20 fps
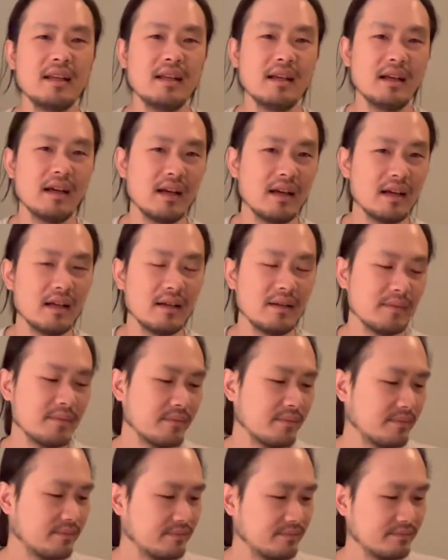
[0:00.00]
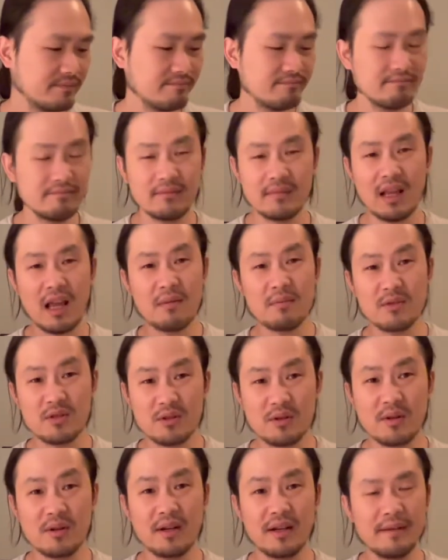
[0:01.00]
Um, I'm
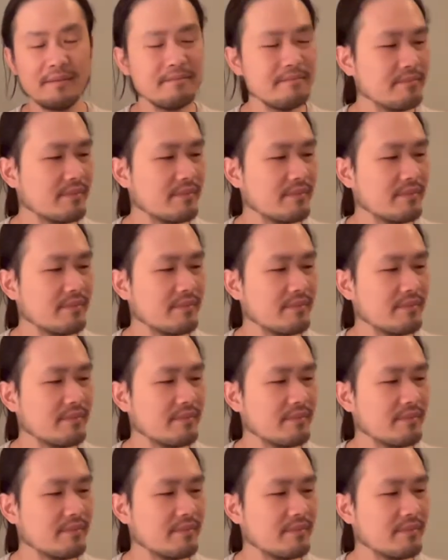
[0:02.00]
sorry.